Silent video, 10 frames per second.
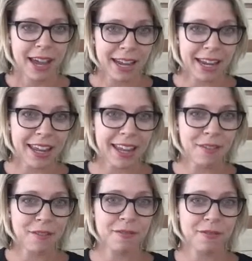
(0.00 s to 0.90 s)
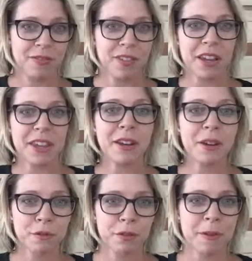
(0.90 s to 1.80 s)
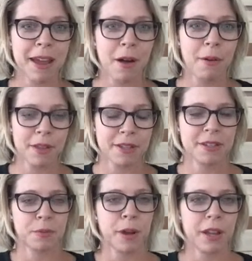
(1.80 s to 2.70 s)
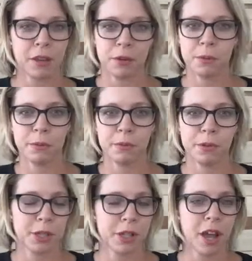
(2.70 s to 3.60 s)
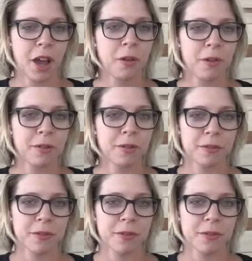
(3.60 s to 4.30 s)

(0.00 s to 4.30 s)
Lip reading: Heidi, in a year from now, this is what you should know.